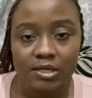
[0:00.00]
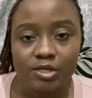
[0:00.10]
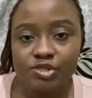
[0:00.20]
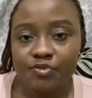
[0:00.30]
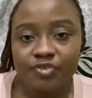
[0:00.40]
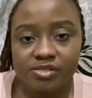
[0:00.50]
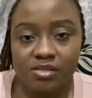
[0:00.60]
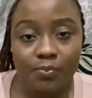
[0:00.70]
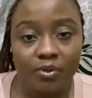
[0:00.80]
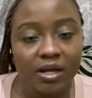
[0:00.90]
So for
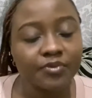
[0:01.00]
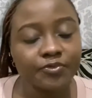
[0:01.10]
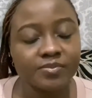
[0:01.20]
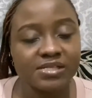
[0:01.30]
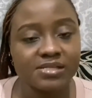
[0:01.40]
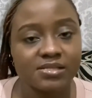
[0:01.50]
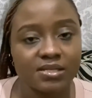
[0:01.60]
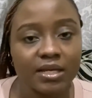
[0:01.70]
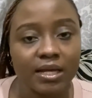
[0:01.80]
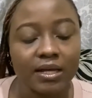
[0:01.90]
example, I'm from
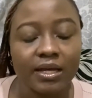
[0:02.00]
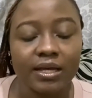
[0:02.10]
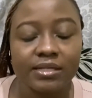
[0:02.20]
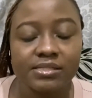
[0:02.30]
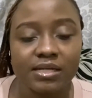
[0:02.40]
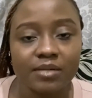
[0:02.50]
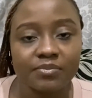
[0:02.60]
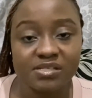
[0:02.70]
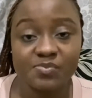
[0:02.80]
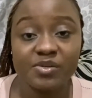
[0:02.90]
Tanzania and um,
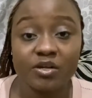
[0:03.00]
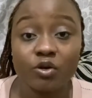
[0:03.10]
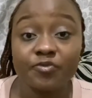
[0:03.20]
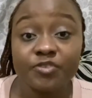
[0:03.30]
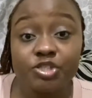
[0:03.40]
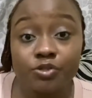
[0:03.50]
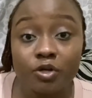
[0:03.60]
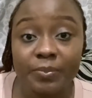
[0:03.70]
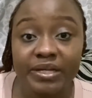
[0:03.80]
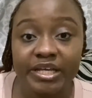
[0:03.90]
there's been an official
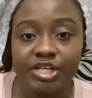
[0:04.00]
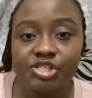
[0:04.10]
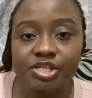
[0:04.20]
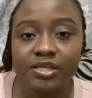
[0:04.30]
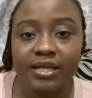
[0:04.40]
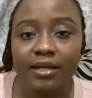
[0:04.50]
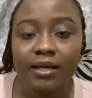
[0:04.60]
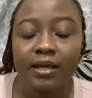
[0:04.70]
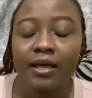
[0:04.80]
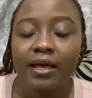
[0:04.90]
communication that
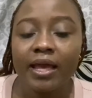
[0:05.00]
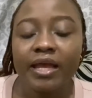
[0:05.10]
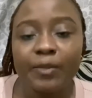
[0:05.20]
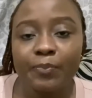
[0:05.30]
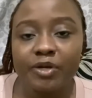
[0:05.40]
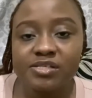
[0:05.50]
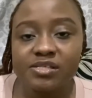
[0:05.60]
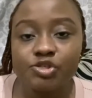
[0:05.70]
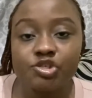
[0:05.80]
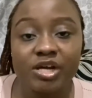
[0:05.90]
any
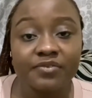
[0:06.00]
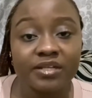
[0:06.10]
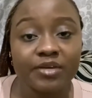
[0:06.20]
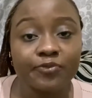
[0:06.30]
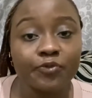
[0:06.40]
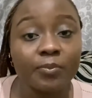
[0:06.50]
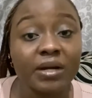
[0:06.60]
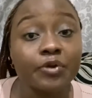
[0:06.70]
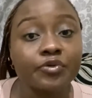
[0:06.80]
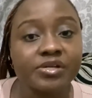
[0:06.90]
person traveling from
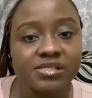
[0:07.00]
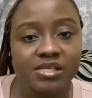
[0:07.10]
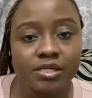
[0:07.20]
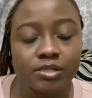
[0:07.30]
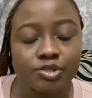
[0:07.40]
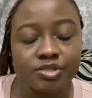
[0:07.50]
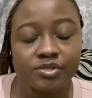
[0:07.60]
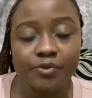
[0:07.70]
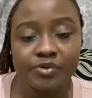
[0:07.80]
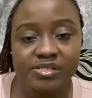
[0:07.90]
a risky country, so
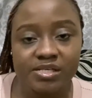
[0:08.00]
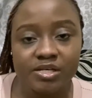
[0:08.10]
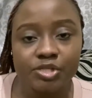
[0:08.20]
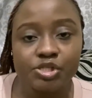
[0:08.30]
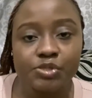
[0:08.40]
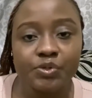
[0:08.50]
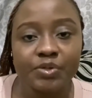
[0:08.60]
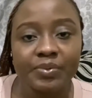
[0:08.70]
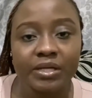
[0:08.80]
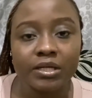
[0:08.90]
a risky country
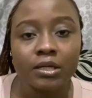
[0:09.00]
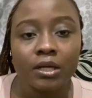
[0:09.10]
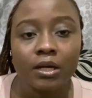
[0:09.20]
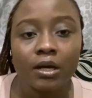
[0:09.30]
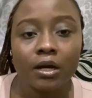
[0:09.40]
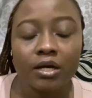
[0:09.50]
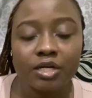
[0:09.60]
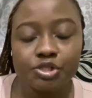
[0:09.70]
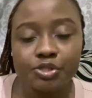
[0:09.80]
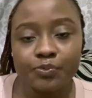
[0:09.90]
would be a
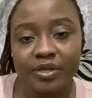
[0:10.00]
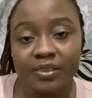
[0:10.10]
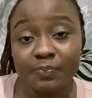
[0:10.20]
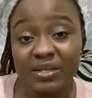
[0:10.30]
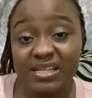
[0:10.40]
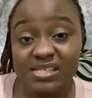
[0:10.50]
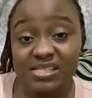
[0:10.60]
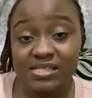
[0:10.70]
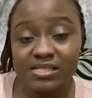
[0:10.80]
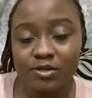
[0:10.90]
country with
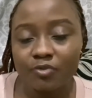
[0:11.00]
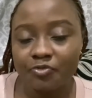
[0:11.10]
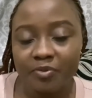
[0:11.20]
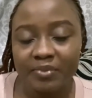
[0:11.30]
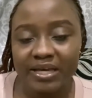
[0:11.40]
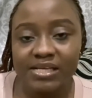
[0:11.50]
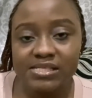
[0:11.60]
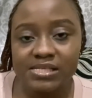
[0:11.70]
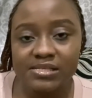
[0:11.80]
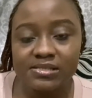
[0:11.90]
plenty confirmed
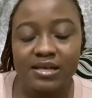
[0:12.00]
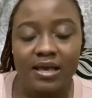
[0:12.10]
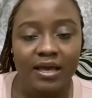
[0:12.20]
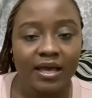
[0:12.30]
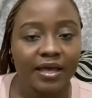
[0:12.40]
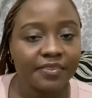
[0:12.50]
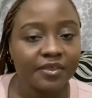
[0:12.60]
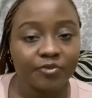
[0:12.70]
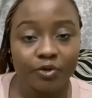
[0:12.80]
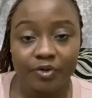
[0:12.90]
cases and
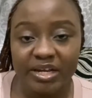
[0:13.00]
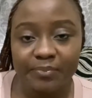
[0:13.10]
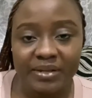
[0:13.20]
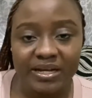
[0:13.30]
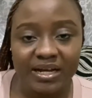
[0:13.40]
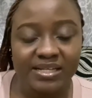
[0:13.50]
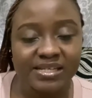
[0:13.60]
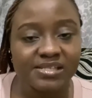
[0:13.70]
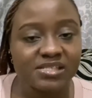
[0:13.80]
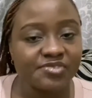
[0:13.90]
they've already been
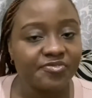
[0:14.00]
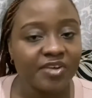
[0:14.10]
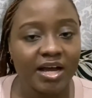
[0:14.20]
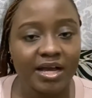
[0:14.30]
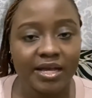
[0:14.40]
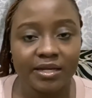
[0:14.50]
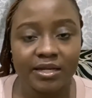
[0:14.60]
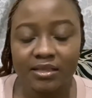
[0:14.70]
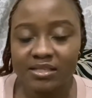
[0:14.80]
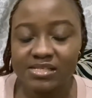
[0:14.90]
identified
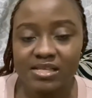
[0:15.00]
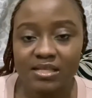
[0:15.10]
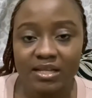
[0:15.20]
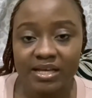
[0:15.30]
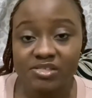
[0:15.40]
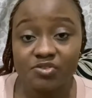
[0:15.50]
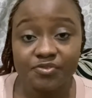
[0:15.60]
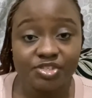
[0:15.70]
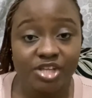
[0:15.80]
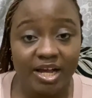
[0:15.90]
and these are the likes of
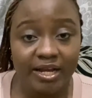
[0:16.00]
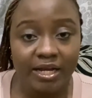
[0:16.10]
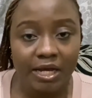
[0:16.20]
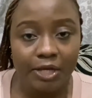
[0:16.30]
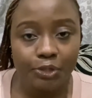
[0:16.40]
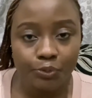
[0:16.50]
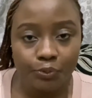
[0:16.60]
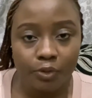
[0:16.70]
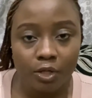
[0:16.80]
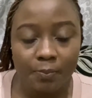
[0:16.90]
China,
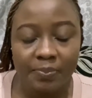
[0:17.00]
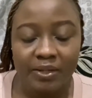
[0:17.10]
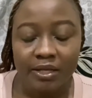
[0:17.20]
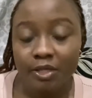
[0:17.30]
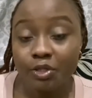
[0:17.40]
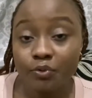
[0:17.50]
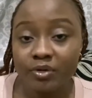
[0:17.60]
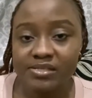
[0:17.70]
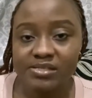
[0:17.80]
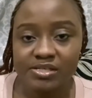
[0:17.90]
Europe,
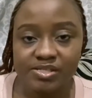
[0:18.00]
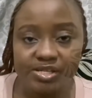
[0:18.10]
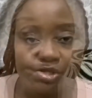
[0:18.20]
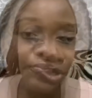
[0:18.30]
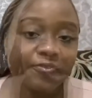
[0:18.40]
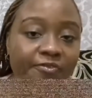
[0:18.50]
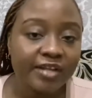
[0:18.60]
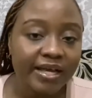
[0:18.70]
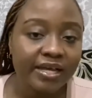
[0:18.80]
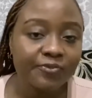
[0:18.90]
US, etc. If you're
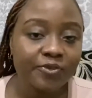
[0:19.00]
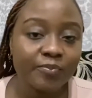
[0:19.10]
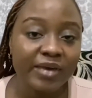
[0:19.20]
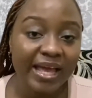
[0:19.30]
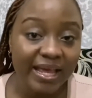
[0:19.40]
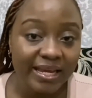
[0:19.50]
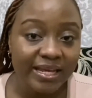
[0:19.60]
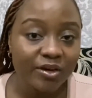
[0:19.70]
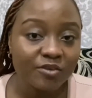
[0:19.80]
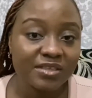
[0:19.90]
flying in from
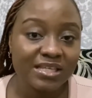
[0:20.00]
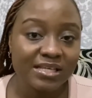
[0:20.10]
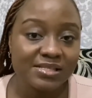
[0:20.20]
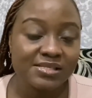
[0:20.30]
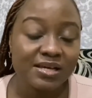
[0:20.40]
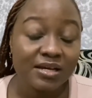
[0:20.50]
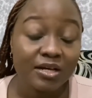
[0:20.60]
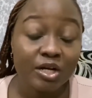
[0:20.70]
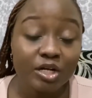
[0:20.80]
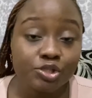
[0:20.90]
any of these
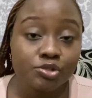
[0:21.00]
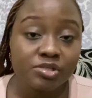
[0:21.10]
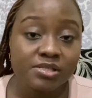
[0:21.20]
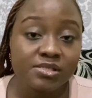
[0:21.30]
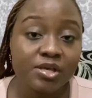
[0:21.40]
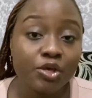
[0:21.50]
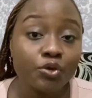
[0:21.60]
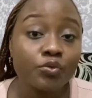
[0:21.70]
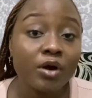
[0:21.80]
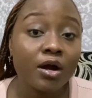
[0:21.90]
countries,
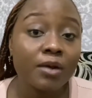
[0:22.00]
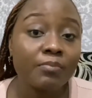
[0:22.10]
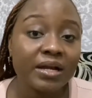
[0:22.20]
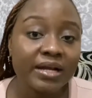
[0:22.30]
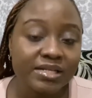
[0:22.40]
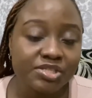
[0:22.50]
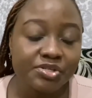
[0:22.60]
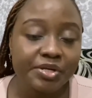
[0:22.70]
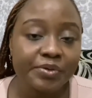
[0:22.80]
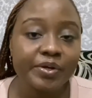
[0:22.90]
you are
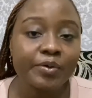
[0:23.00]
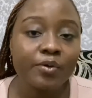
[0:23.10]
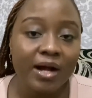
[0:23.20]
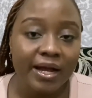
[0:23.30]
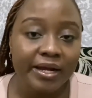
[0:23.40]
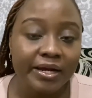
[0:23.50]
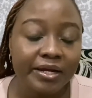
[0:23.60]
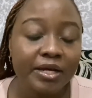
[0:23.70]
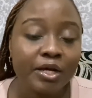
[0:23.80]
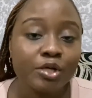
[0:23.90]
mandatory required
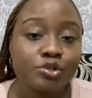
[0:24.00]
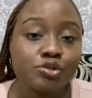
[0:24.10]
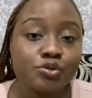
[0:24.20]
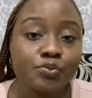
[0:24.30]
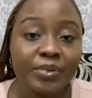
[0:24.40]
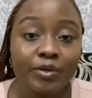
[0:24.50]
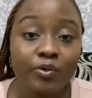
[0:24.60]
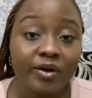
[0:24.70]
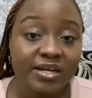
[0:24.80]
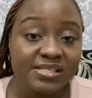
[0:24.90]
to be
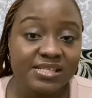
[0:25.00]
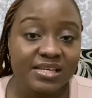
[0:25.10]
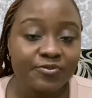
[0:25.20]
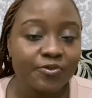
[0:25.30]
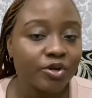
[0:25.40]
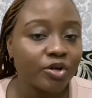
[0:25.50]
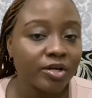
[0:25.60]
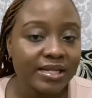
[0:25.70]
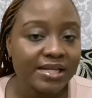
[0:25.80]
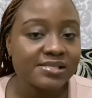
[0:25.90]
quarantined for
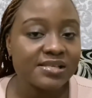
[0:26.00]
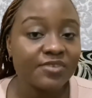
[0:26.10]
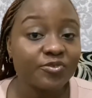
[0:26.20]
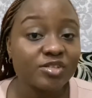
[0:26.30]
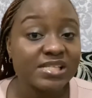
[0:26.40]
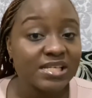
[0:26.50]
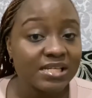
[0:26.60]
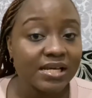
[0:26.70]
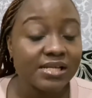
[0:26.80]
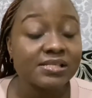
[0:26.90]
not less than 14
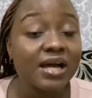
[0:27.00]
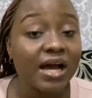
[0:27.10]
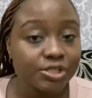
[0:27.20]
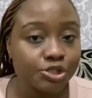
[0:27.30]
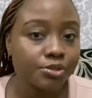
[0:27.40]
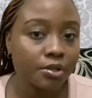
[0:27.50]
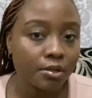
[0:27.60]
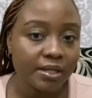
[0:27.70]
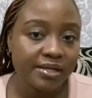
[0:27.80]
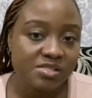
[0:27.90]
days at your
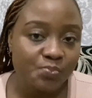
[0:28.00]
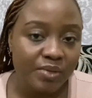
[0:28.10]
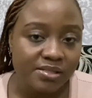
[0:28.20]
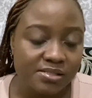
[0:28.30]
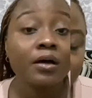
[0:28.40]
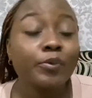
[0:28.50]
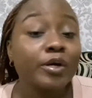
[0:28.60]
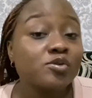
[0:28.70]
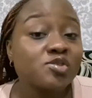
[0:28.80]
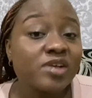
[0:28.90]
own expense. We
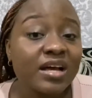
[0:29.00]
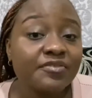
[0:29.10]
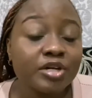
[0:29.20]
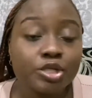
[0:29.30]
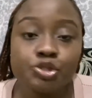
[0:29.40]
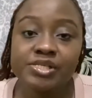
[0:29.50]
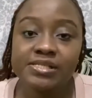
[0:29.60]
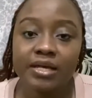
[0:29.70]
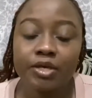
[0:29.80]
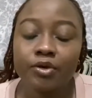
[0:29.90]
also have countries
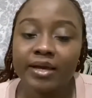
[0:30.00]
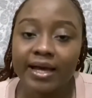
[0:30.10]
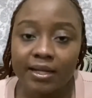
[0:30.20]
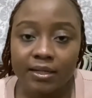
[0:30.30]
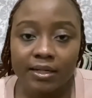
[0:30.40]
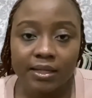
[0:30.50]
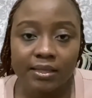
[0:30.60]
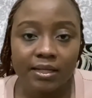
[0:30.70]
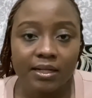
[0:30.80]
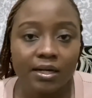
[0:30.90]
like Uganda
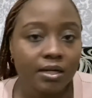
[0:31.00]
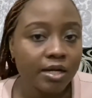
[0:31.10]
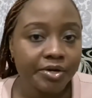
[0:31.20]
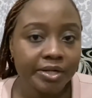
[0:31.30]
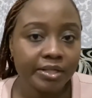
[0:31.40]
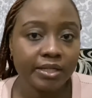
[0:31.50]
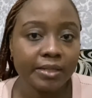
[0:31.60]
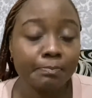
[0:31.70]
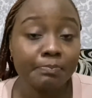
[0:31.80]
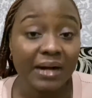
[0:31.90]
that are currently
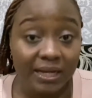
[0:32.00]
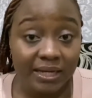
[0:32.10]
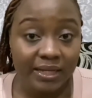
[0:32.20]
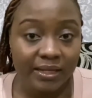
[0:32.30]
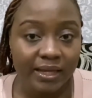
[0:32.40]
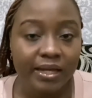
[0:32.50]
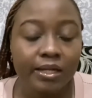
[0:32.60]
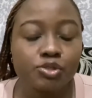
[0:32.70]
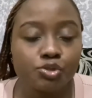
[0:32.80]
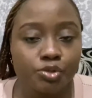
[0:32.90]
banning
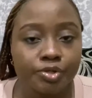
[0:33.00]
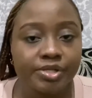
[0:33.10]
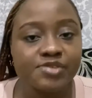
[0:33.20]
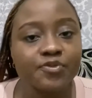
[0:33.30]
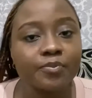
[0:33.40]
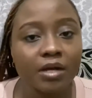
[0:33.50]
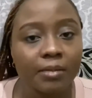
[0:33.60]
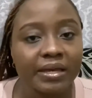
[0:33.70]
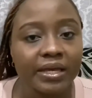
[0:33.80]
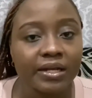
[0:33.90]
any tourists from
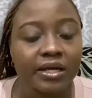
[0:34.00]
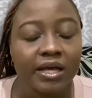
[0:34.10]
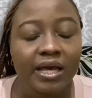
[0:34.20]
coming in.